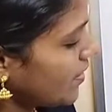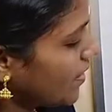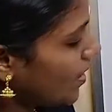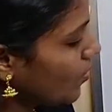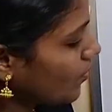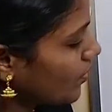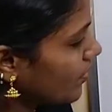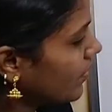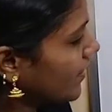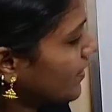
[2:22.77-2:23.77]
Now,
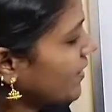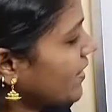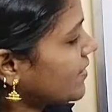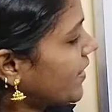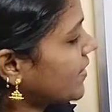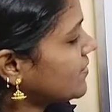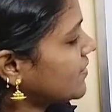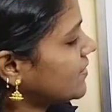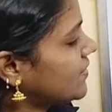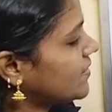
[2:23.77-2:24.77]
as
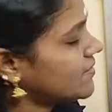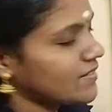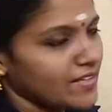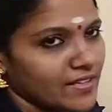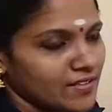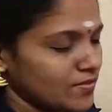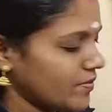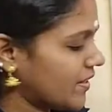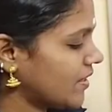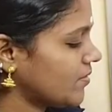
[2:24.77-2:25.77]
in this case,
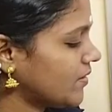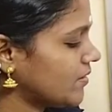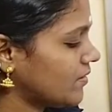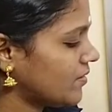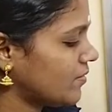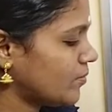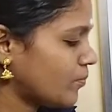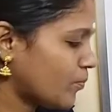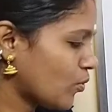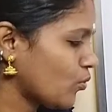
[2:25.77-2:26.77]
we can
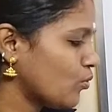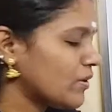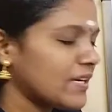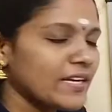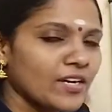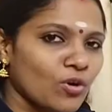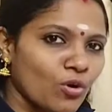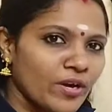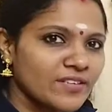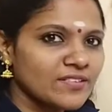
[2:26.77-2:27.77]
prove
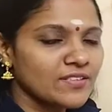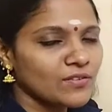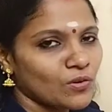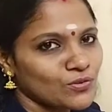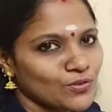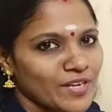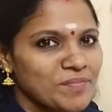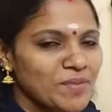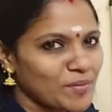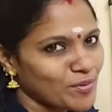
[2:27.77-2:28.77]
rho x is also
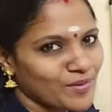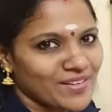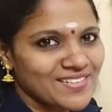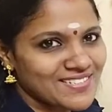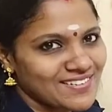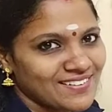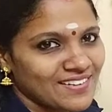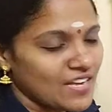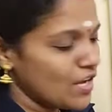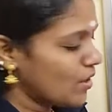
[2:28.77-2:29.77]
a permutation.
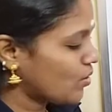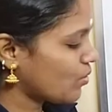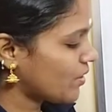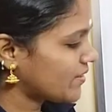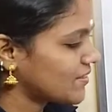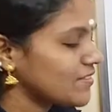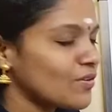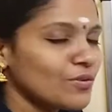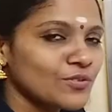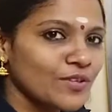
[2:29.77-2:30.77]
Rho x is
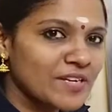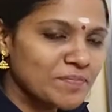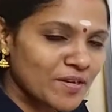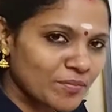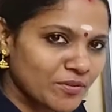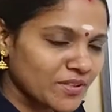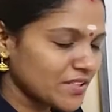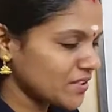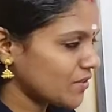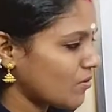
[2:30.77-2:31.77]
also a
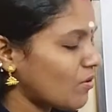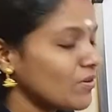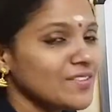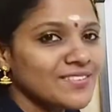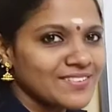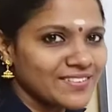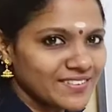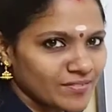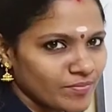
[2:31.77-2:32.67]
permutation on G.